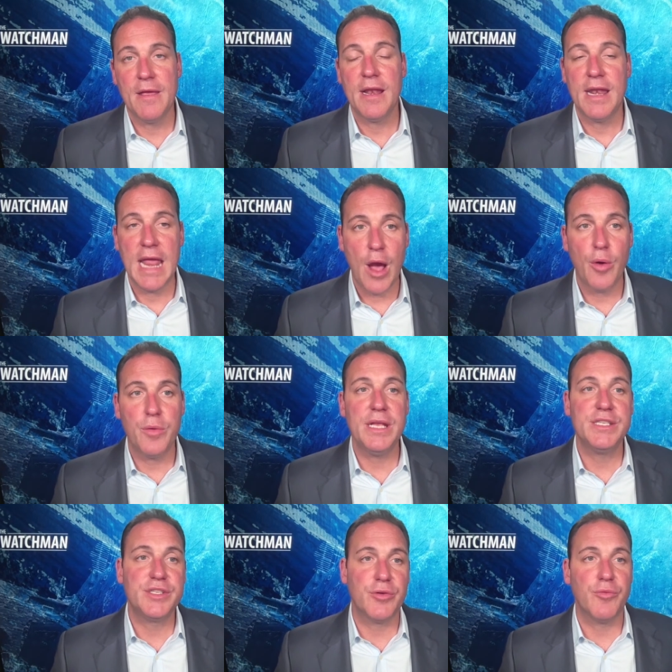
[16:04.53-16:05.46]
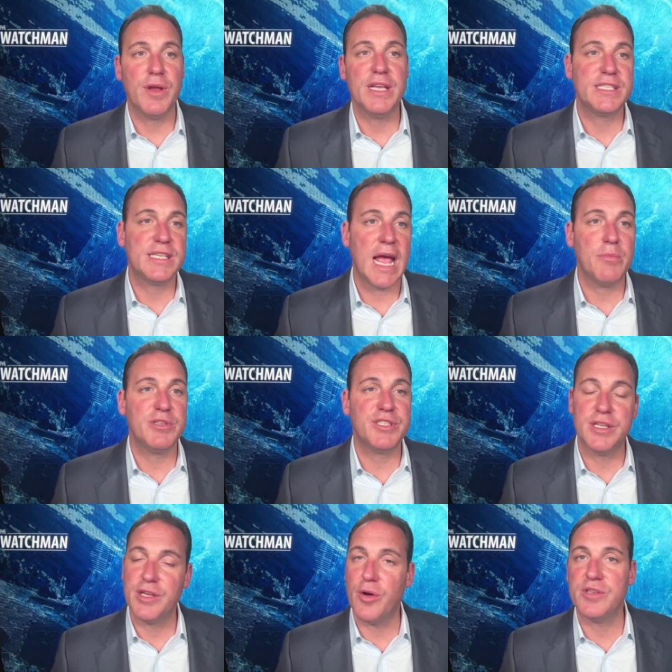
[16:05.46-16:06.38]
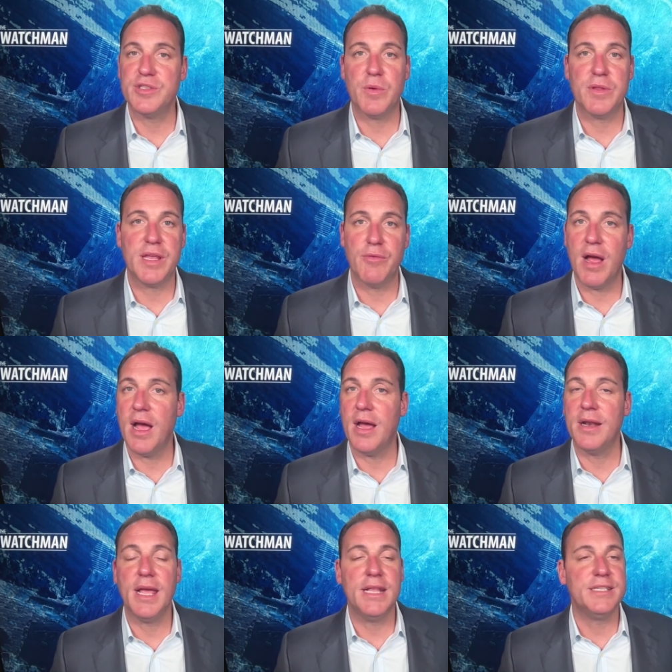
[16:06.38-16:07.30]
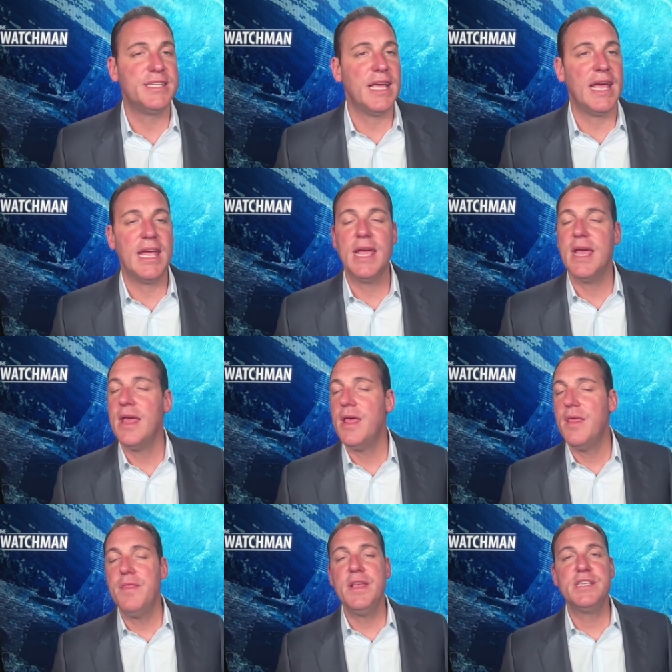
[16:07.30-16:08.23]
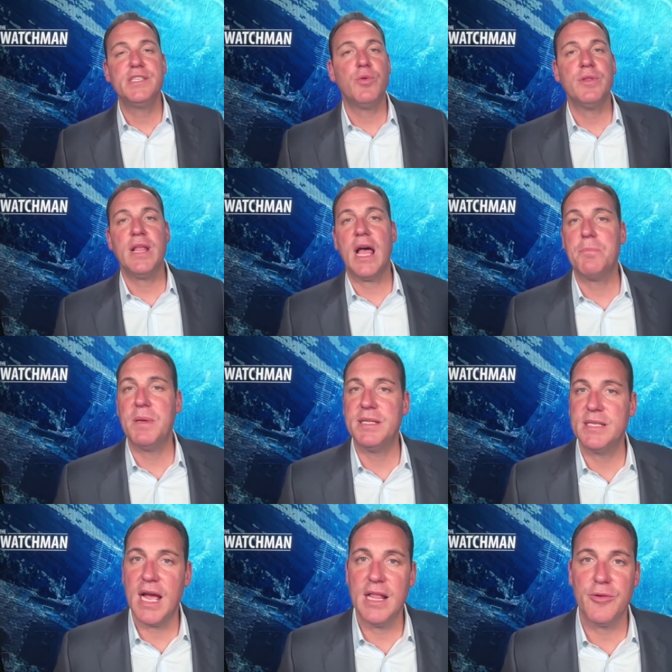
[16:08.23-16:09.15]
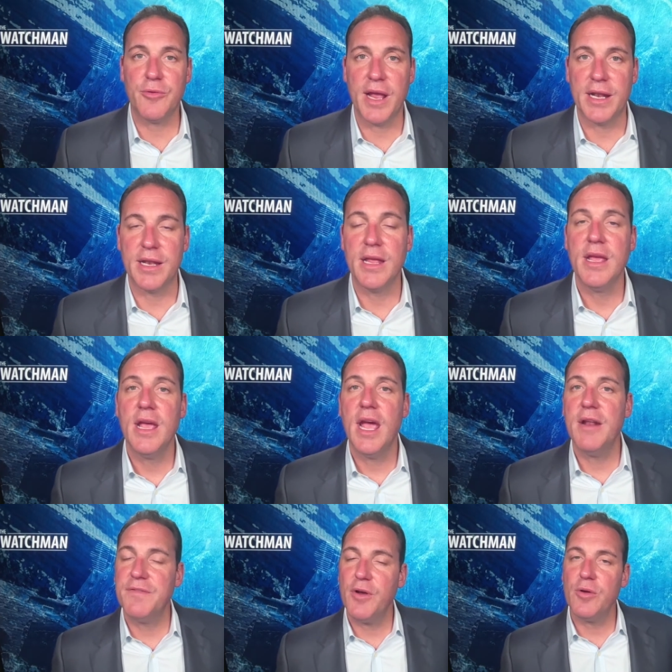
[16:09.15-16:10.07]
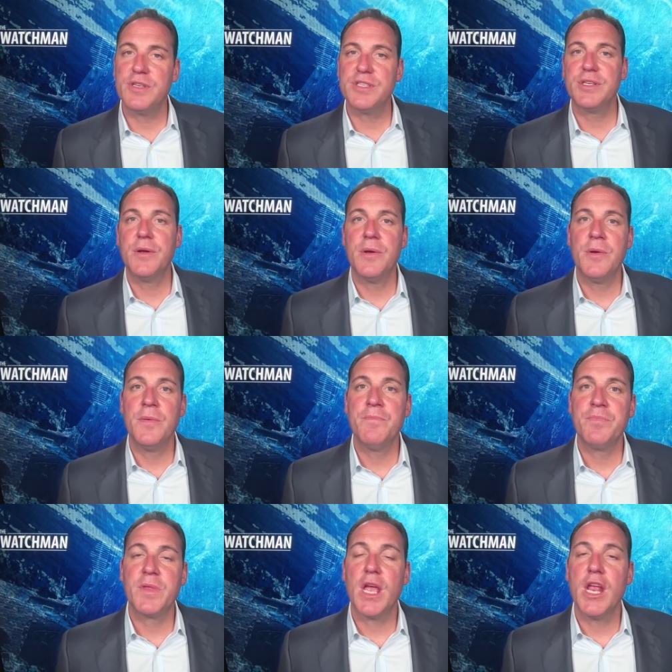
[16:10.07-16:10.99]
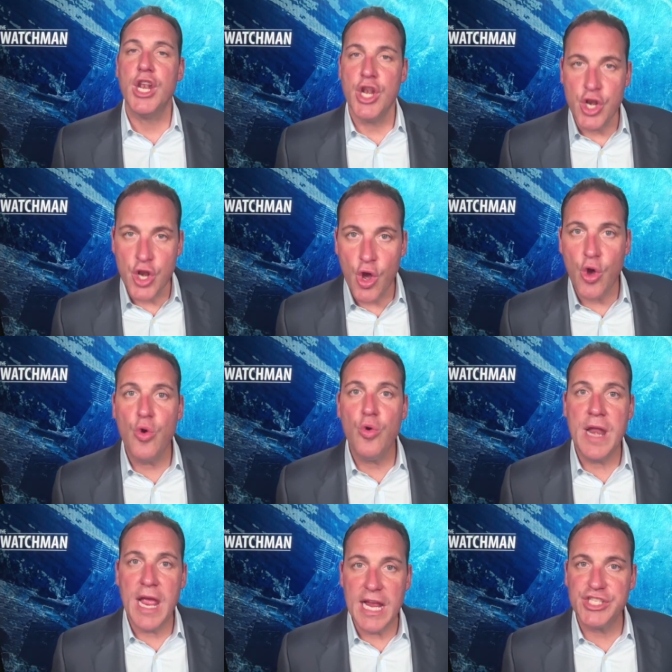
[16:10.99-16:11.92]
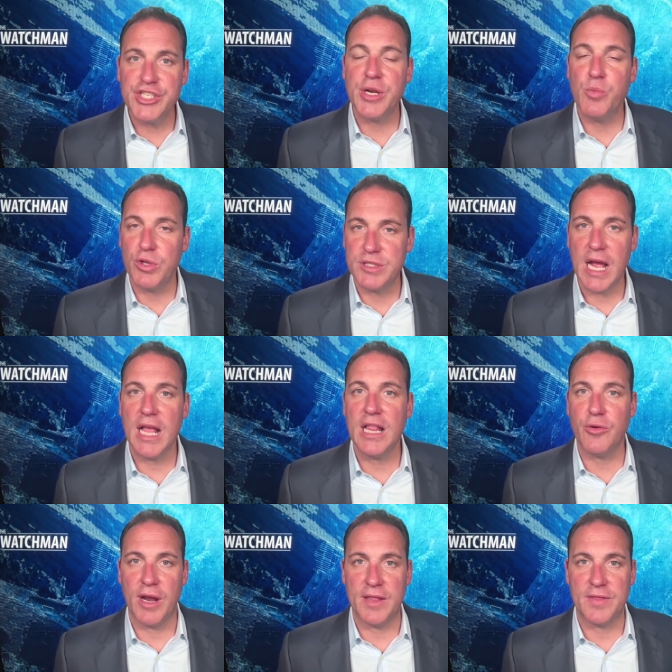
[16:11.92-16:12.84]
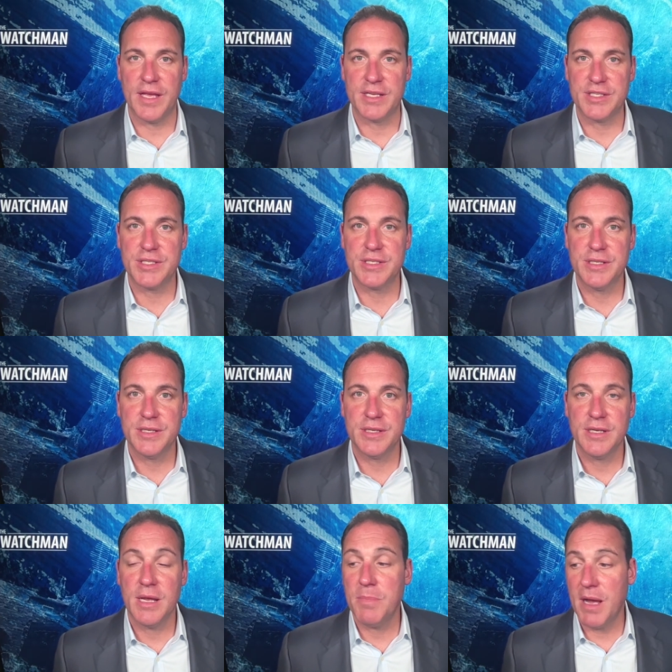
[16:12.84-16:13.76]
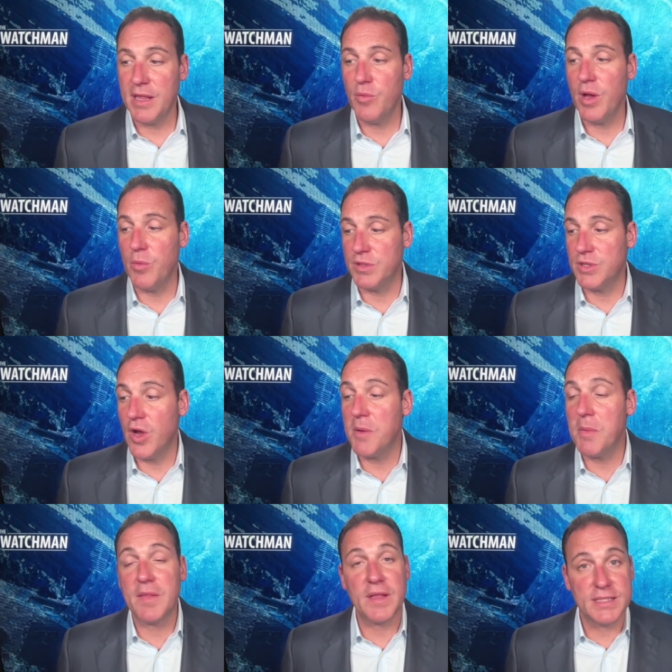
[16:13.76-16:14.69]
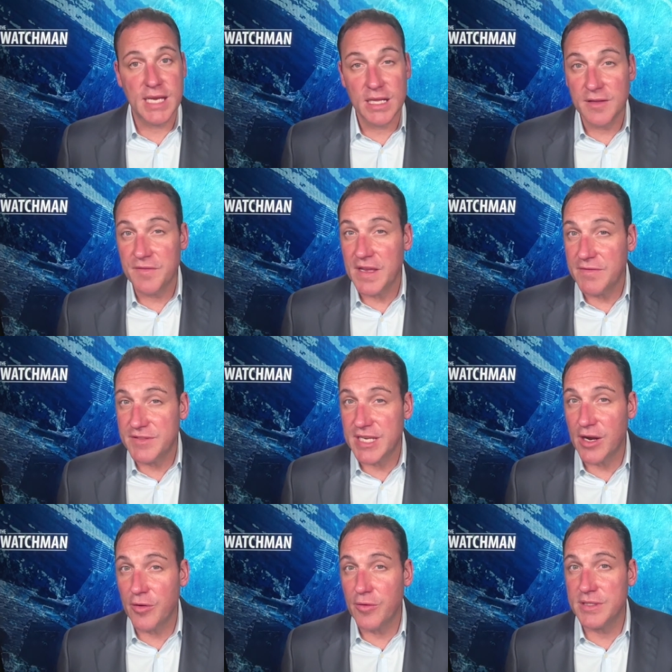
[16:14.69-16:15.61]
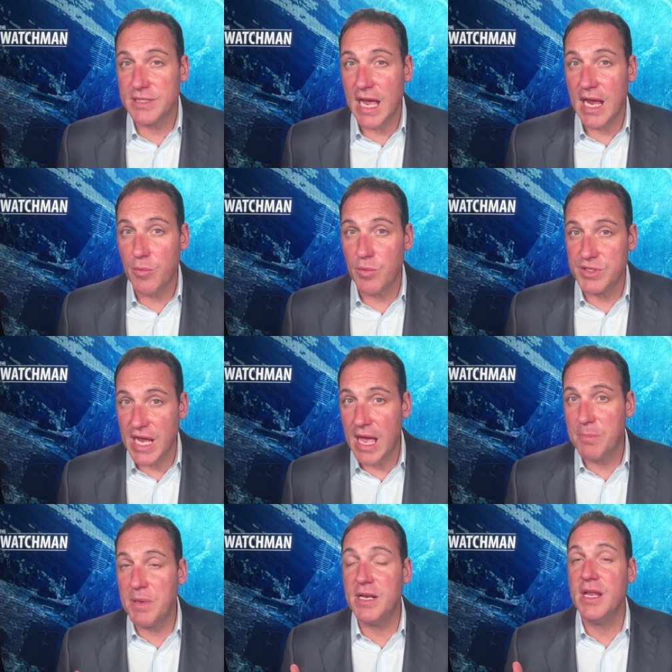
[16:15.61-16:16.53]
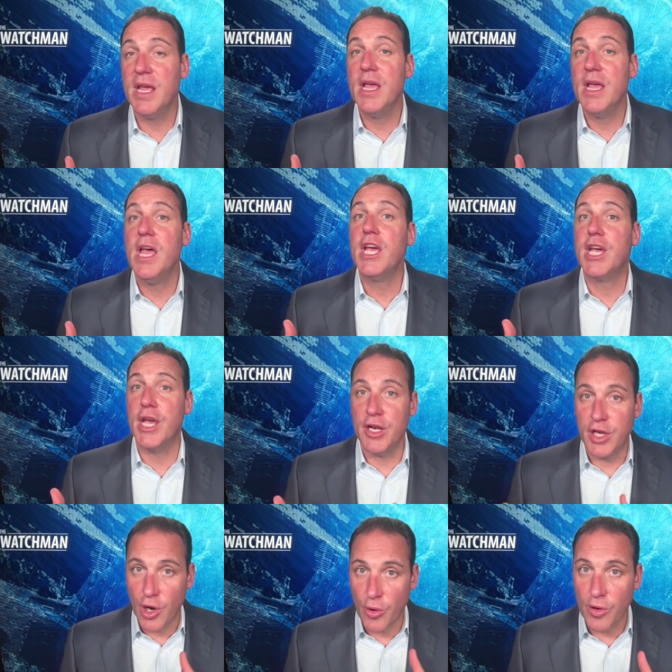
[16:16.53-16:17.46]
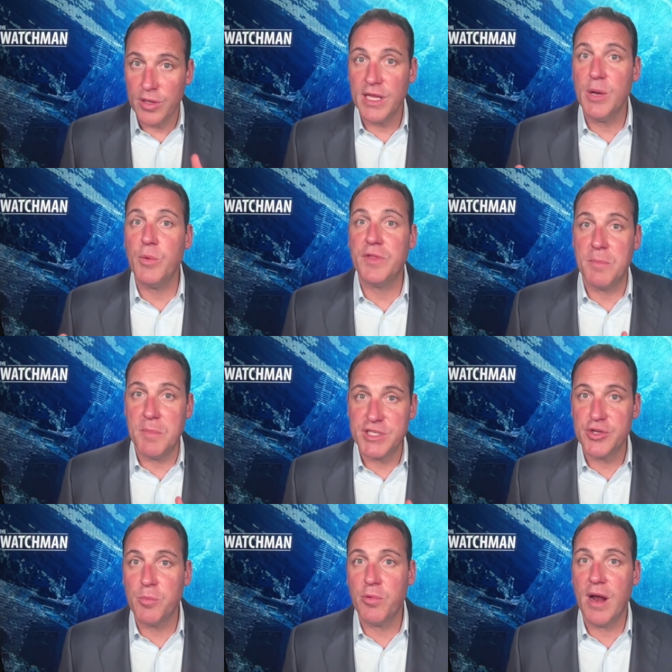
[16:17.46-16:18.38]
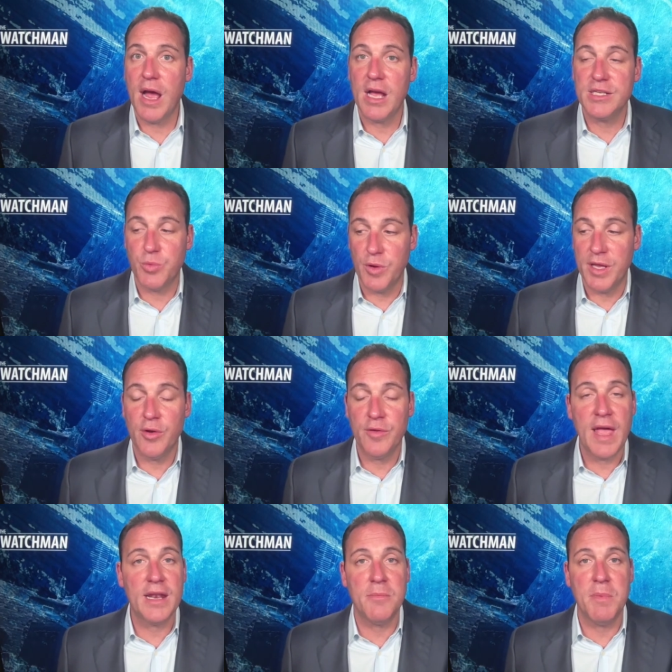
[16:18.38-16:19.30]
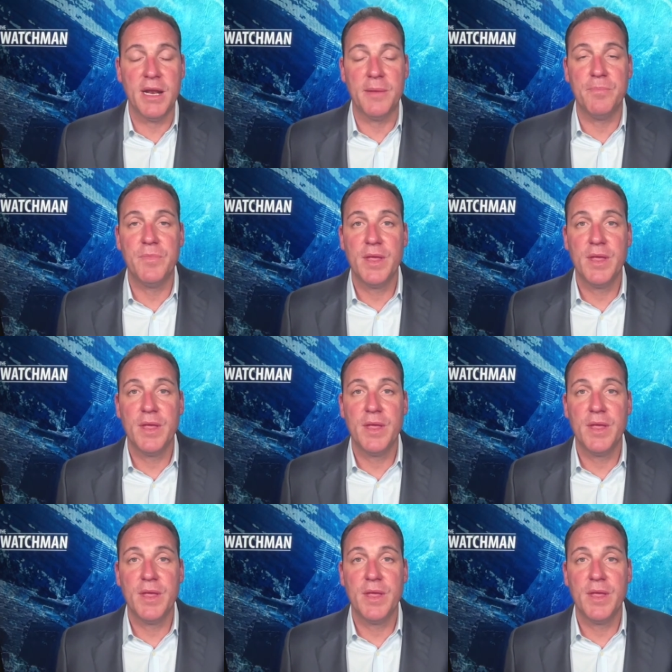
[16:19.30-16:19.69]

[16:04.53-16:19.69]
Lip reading: Now it needs to reestablish deterrence with Iran and say, this will not be tolerated. And folks, no nation would tolerate this. And by the way, we'll talk about the Tel Aviv terror attack, which happened concurrently with the missile barrage. We'll hit on that in a minute.